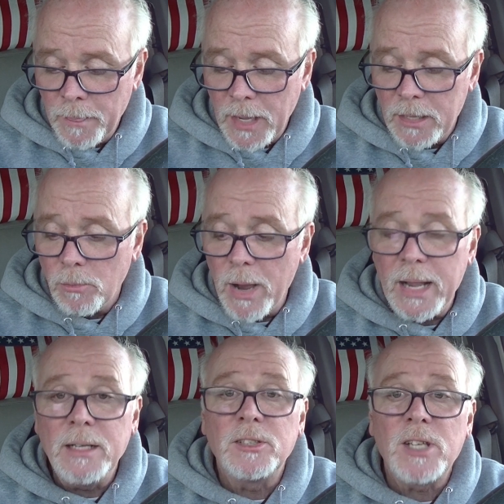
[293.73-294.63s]
And the way
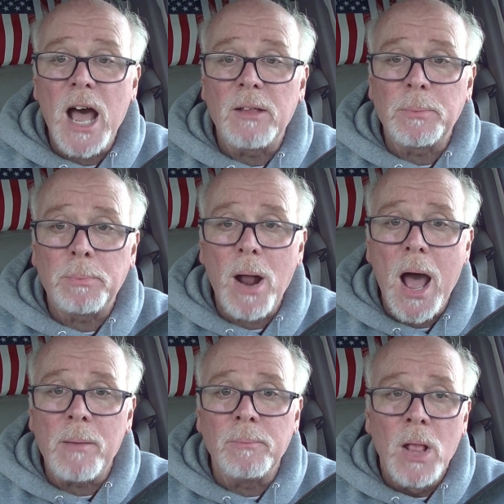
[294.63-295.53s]
he solved the
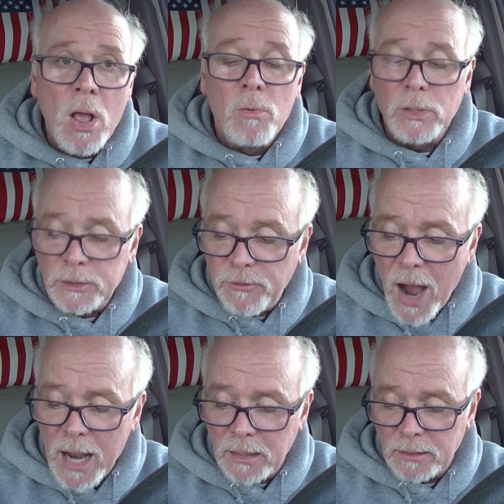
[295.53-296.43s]
problem was
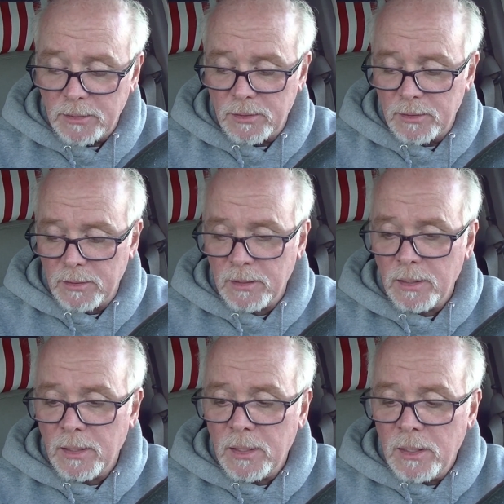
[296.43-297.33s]
violence.
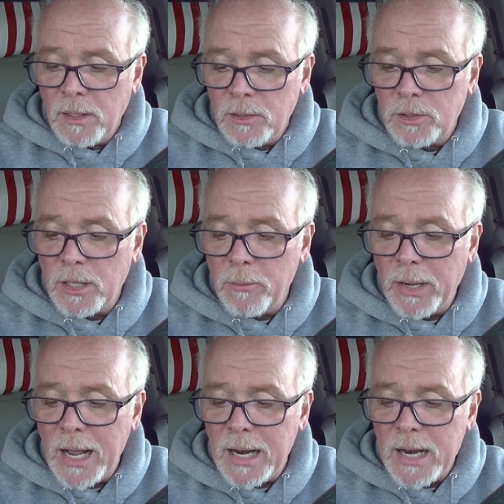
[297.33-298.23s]
So then
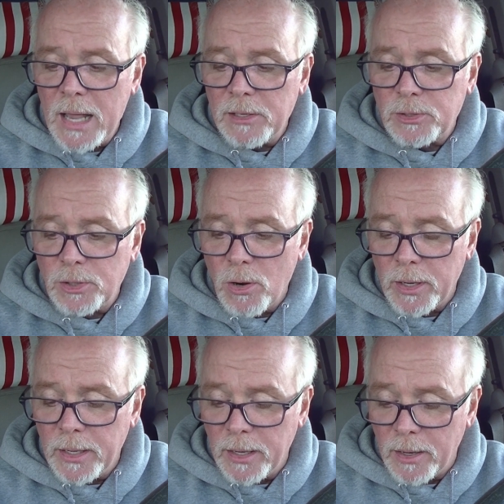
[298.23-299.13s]
we got another
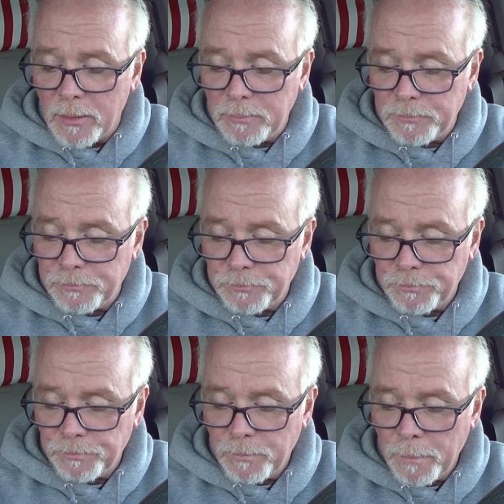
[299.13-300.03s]
story here.
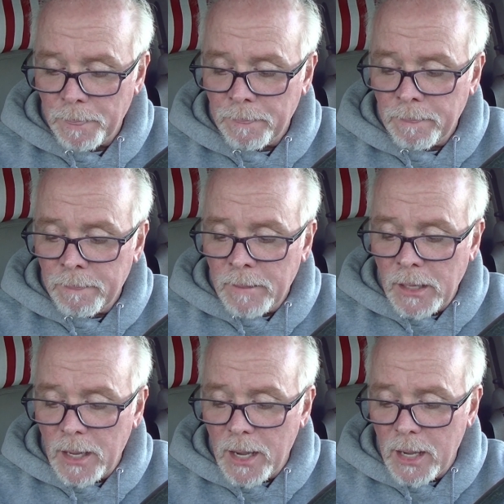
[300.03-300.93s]

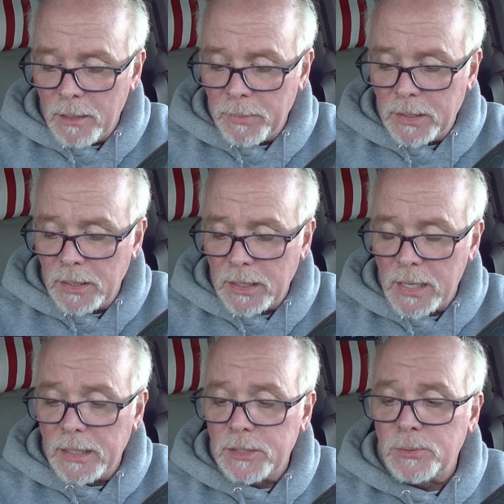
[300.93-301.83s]
And let me click
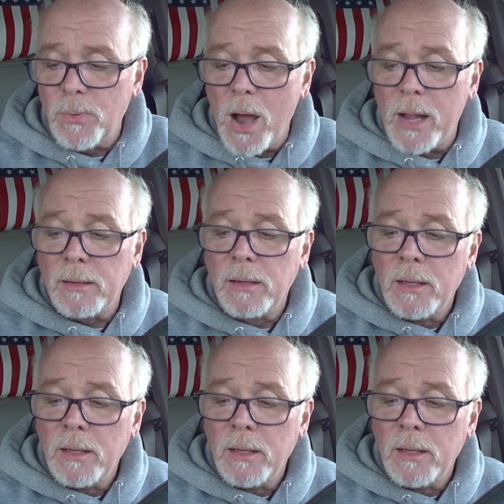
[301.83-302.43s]
on this one.